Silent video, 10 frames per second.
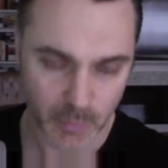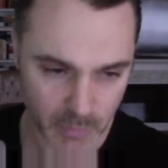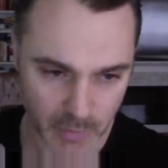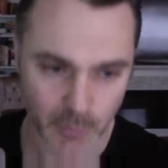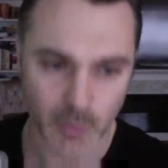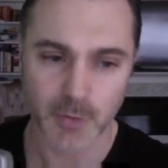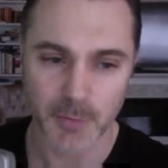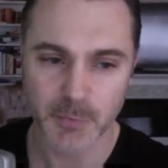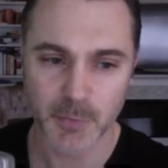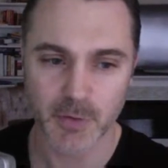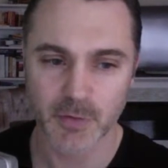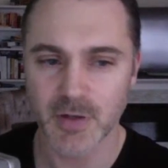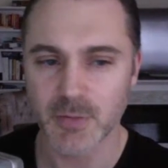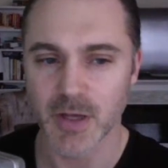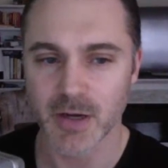If you're the best player on the
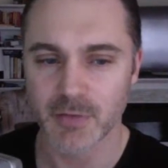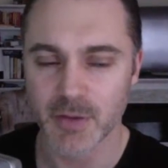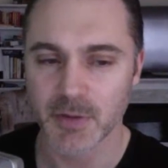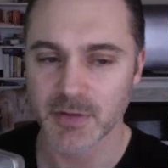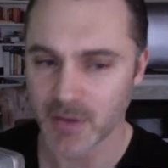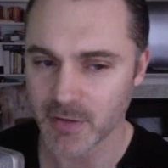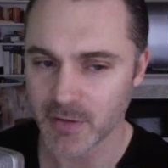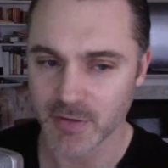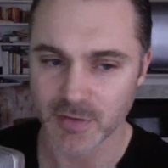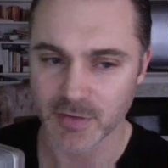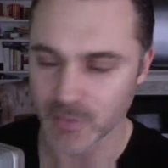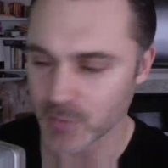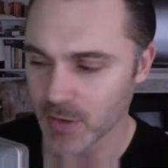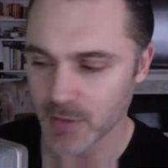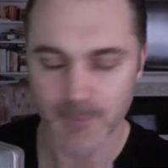team, you got to have that mentality that says,
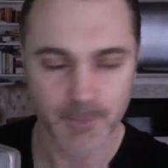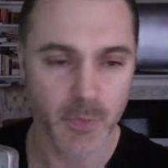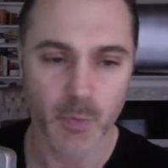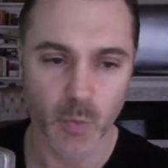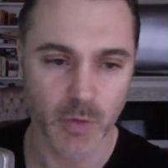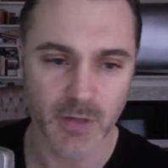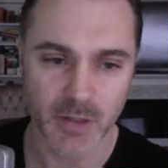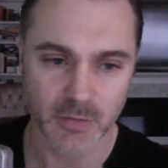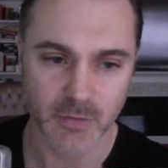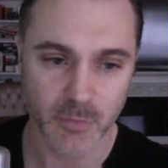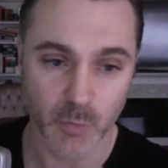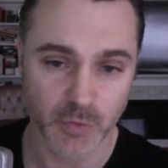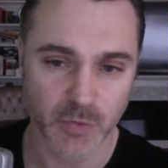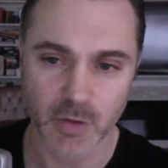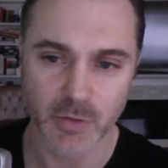okay, we're
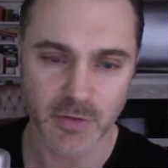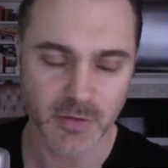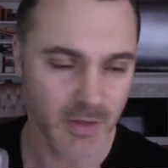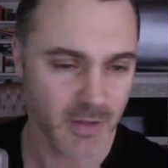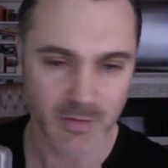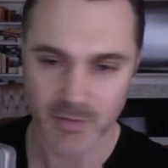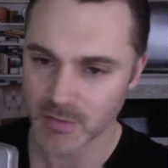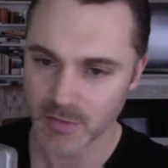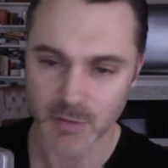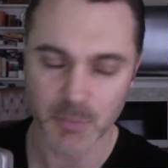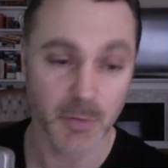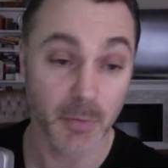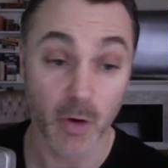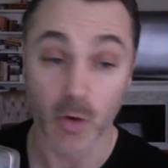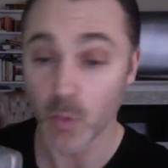struggling tonight. Give me the
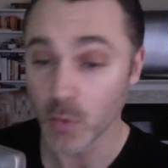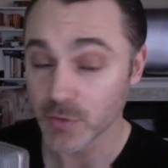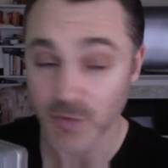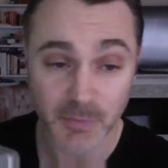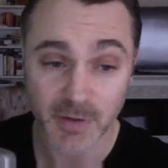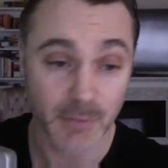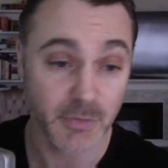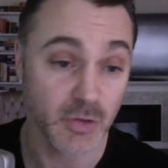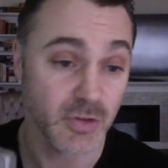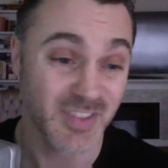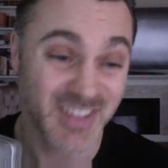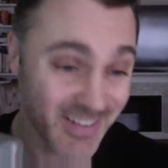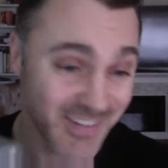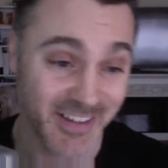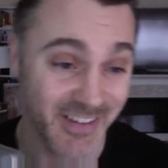ball. Or sometimes you're just
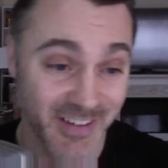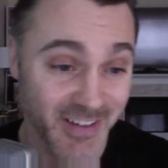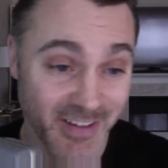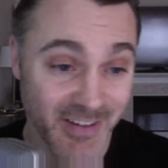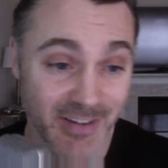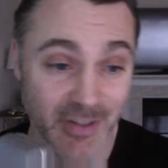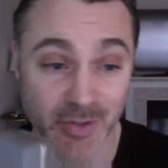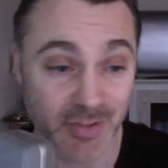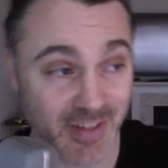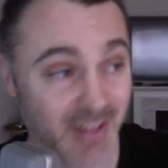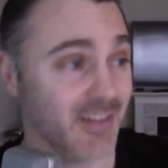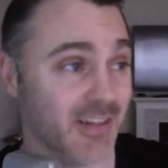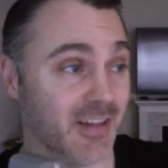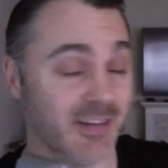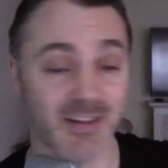killing it. You're just killing
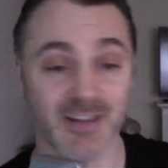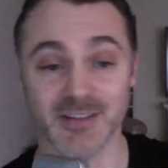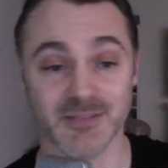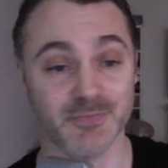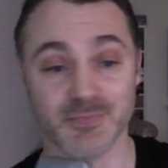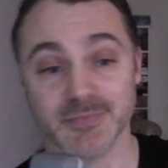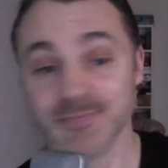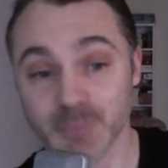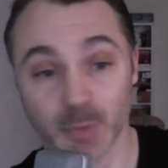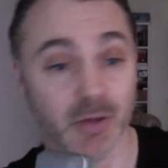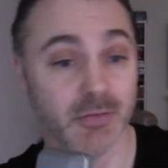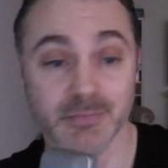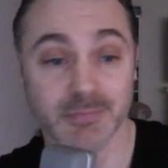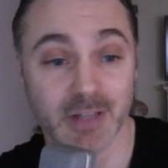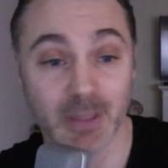it. And, well,
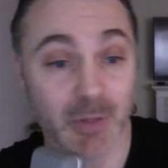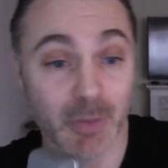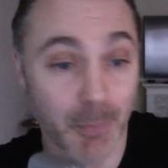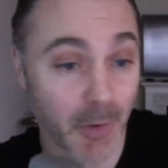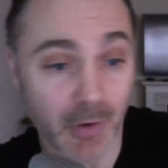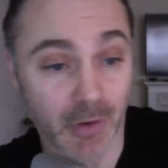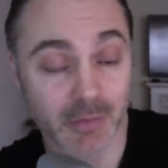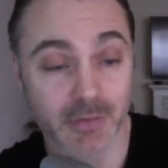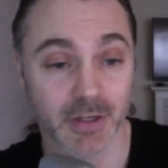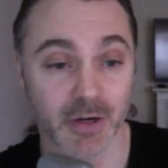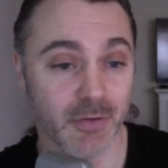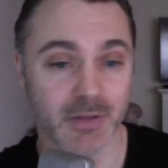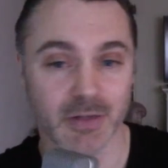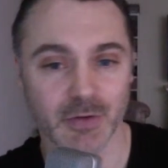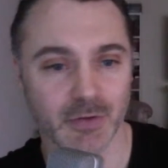give me the ball,
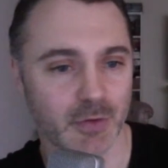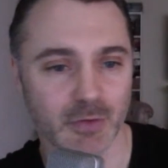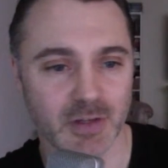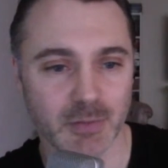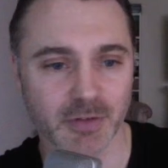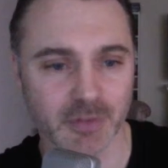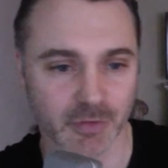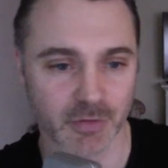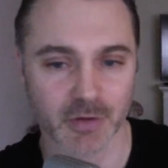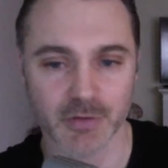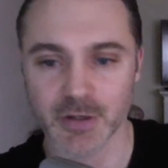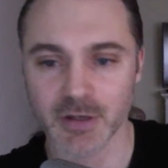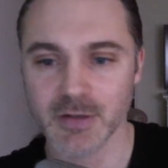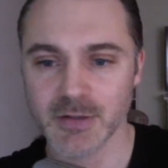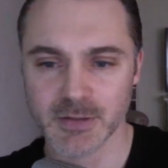even if your team isn't struggling.
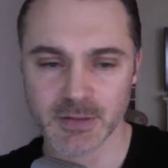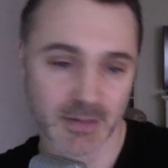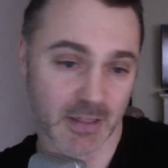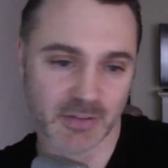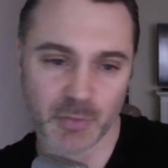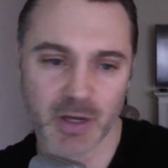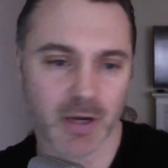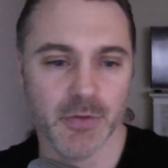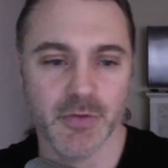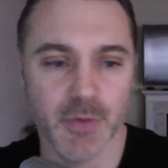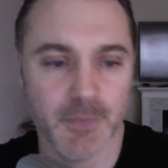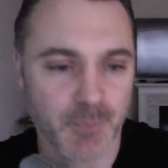That's the way I would do it.